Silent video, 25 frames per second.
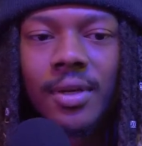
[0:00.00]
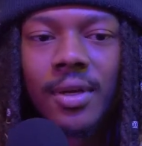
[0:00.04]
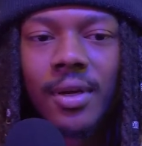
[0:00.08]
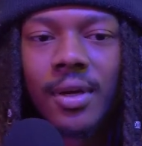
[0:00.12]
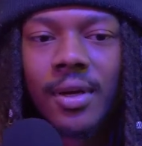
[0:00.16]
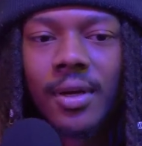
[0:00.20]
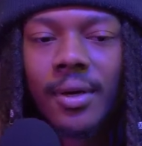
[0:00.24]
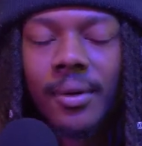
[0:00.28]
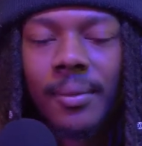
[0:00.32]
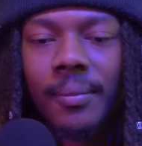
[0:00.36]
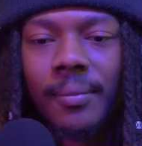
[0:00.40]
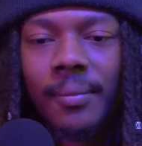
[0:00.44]

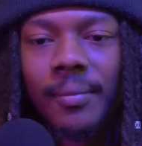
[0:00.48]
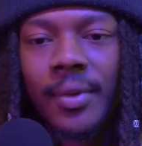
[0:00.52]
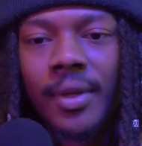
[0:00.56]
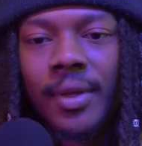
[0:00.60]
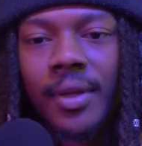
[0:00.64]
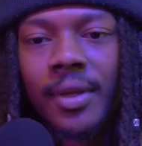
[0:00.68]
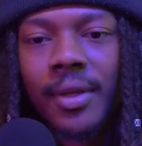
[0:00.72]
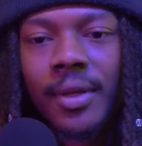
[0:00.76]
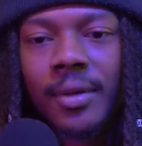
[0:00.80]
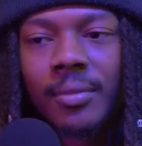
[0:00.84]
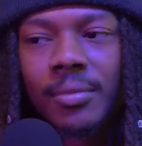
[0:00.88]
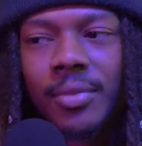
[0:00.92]
But
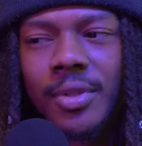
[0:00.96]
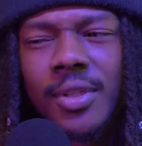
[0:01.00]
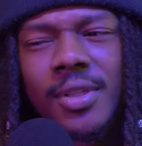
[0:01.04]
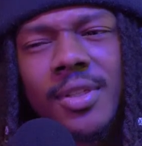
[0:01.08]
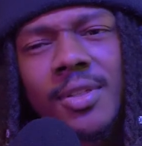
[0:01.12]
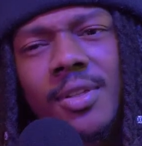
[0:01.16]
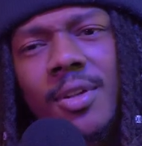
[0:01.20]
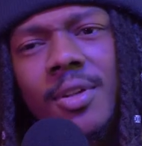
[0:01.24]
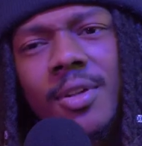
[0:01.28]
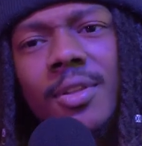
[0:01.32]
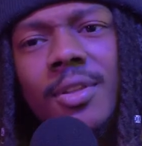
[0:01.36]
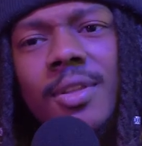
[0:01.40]

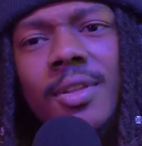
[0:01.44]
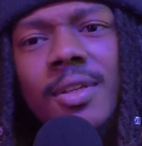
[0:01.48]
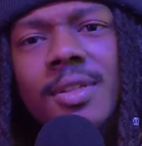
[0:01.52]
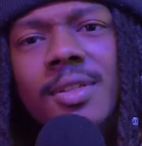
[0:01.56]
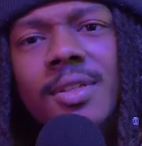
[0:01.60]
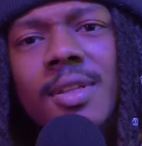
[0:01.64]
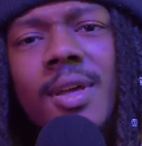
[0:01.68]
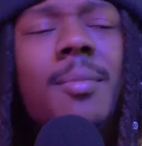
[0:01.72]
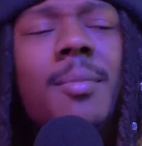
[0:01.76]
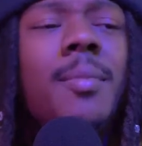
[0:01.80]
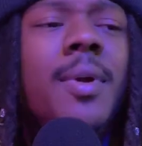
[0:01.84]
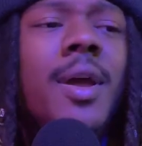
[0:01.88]
these are the
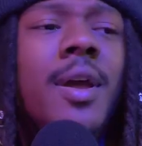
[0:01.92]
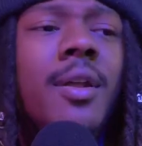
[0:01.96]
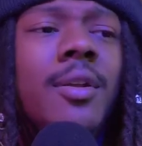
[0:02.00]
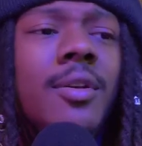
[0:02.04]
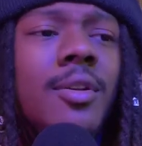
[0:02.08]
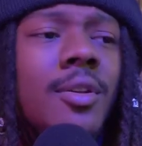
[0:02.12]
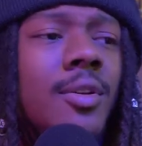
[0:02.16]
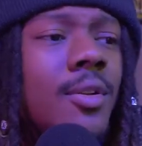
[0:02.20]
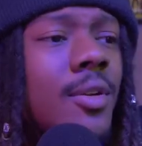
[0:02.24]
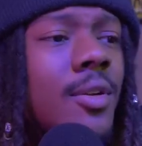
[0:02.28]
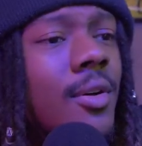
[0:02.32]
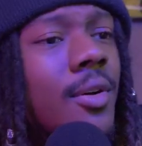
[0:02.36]
things that matter,
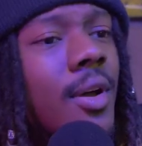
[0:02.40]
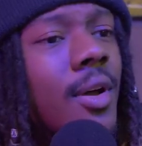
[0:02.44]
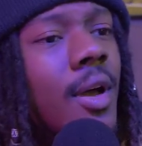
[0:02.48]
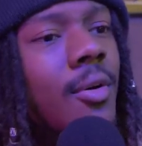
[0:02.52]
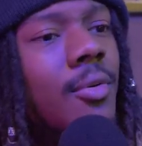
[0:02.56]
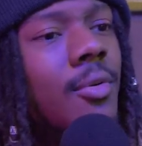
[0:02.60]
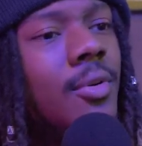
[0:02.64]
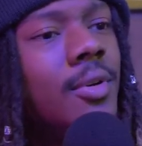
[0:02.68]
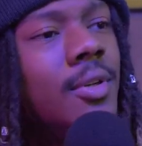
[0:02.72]
you know. I